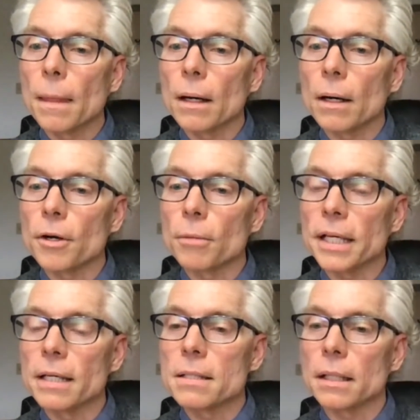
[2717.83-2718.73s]
Are there
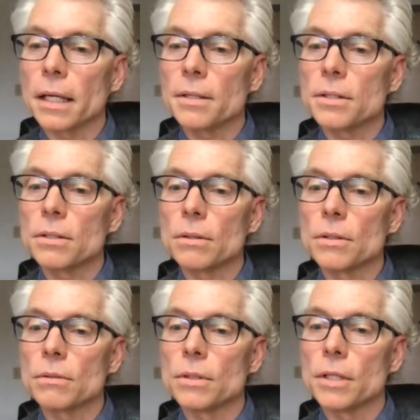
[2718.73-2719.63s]
plans in case
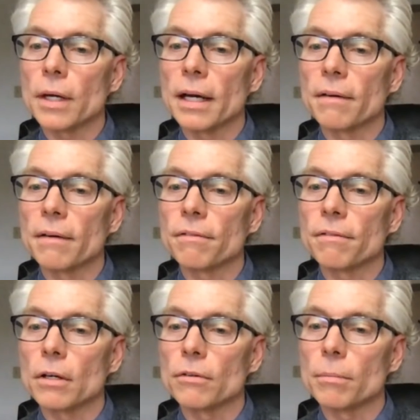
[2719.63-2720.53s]
students who don't have
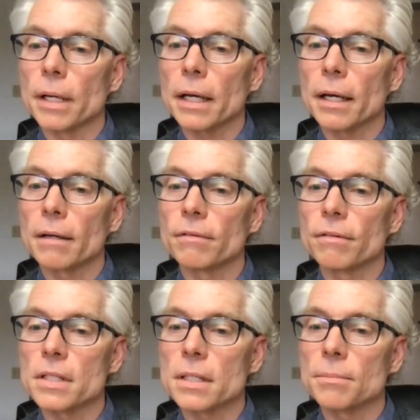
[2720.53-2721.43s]
COVID but
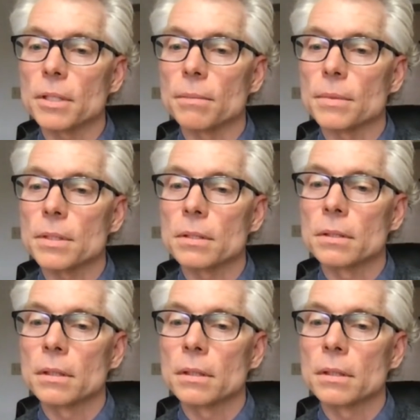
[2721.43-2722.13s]
have symptoms?